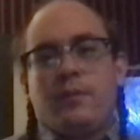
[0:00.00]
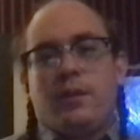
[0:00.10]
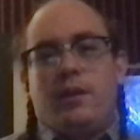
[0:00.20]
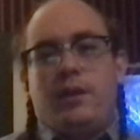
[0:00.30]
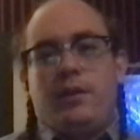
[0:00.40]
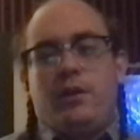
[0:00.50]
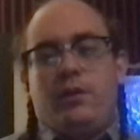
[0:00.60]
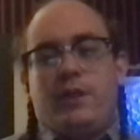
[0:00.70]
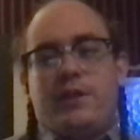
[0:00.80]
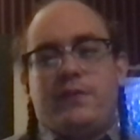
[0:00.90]

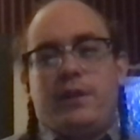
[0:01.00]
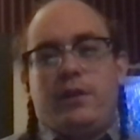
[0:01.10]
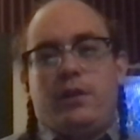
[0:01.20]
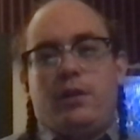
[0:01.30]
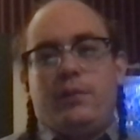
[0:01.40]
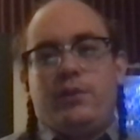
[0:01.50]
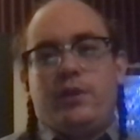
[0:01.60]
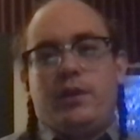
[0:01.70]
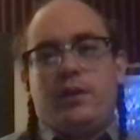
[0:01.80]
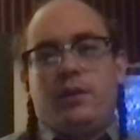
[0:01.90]
That's found in common
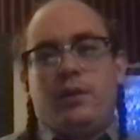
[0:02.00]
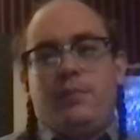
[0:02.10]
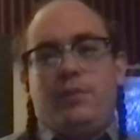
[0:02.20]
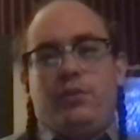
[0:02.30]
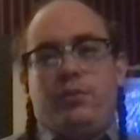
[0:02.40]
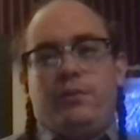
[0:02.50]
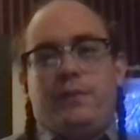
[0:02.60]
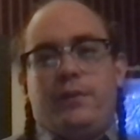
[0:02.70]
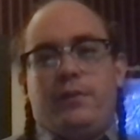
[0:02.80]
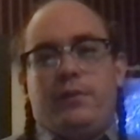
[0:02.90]
stock, mutual
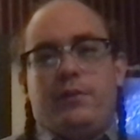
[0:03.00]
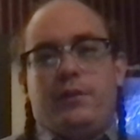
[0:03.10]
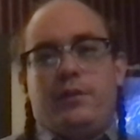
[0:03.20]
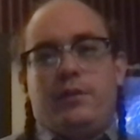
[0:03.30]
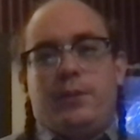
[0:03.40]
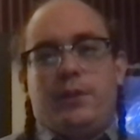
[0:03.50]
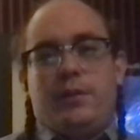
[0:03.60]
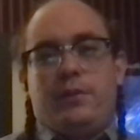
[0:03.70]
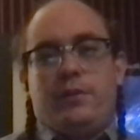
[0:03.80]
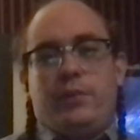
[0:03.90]
funds,
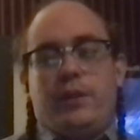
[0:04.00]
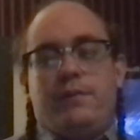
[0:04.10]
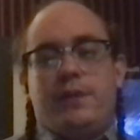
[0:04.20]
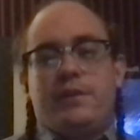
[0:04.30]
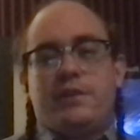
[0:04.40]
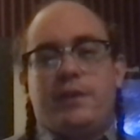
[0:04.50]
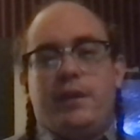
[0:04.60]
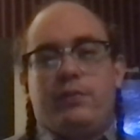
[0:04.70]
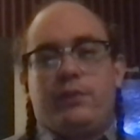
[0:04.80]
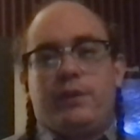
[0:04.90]
bonds. We have
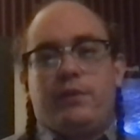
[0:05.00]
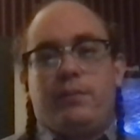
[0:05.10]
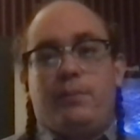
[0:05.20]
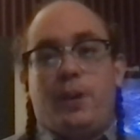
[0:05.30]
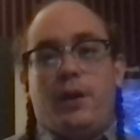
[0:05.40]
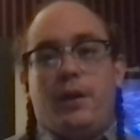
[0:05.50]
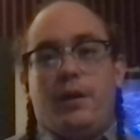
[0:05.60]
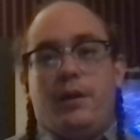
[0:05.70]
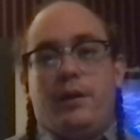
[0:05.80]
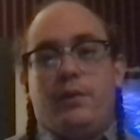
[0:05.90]
legislative risks.
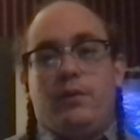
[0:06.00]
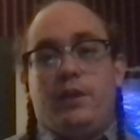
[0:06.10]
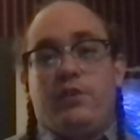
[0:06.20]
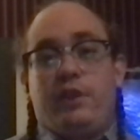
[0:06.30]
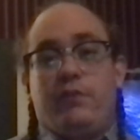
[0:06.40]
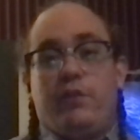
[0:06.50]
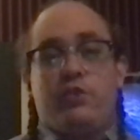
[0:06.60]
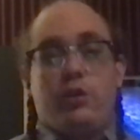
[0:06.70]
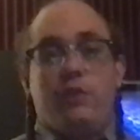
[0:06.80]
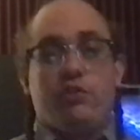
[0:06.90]
Legislative
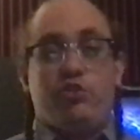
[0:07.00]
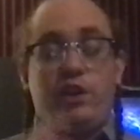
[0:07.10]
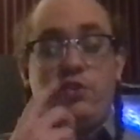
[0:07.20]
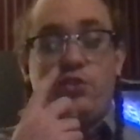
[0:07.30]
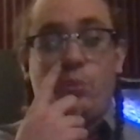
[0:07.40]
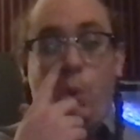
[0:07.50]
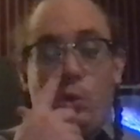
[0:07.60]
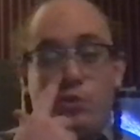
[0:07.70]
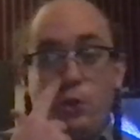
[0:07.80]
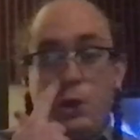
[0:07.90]
risk, Congress changes the
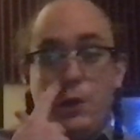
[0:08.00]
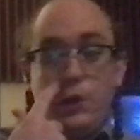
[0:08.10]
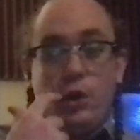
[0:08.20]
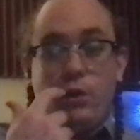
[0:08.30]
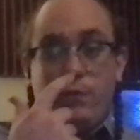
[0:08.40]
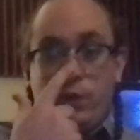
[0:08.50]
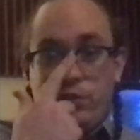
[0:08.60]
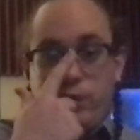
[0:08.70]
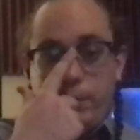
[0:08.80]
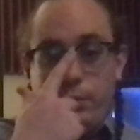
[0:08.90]
rules. For
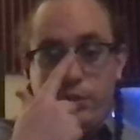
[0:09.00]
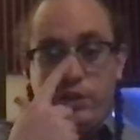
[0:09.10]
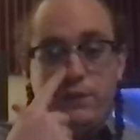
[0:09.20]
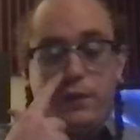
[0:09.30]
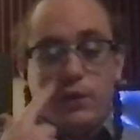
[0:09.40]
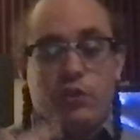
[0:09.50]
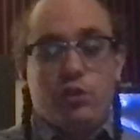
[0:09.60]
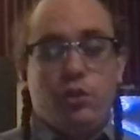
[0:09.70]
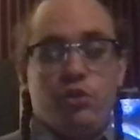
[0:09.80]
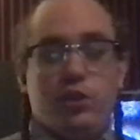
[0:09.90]
example, the dividend
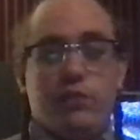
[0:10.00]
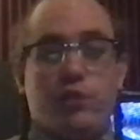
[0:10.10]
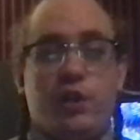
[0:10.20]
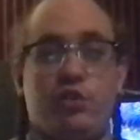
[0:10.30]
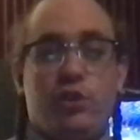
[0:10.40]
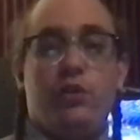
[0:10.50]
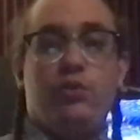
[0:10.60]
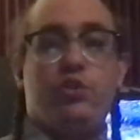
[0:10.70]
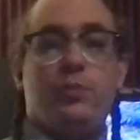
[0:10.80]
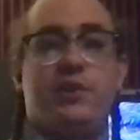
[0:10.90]
exclusion ratio
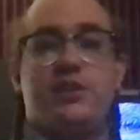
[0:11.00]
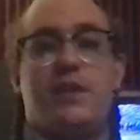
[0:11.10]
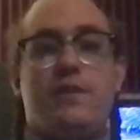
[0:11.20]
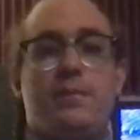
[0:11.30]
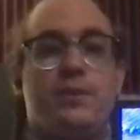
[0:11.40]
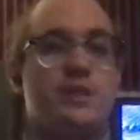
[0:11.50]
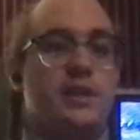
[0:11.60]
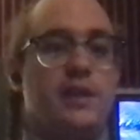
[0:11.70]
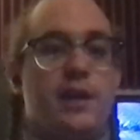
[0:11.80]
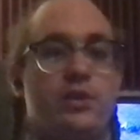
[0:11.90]
used to be
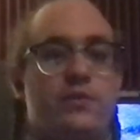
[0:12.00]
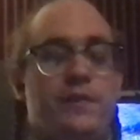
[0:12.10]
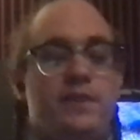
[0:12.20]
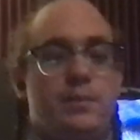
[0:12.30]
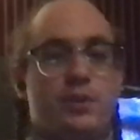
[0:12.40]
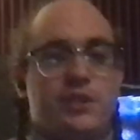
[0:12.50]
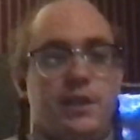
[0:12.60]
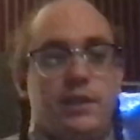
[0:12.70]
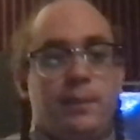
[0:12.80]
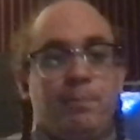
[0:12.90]
70%, now it's
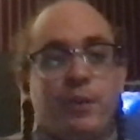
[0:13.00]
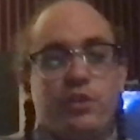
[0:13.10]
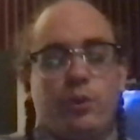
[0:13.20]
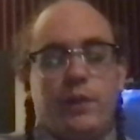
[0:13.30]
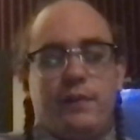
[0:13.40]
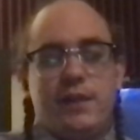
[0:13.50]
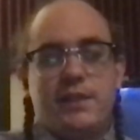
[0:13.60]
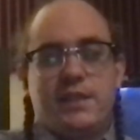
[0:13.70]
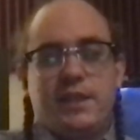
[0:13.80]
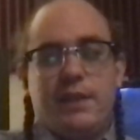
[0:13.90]
50%. So we have
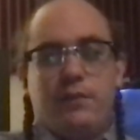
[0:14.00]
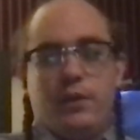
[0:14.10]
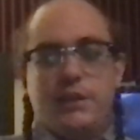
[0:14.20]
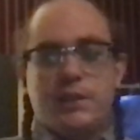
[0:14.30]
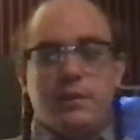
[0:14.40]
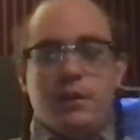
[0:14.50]
legislative risk.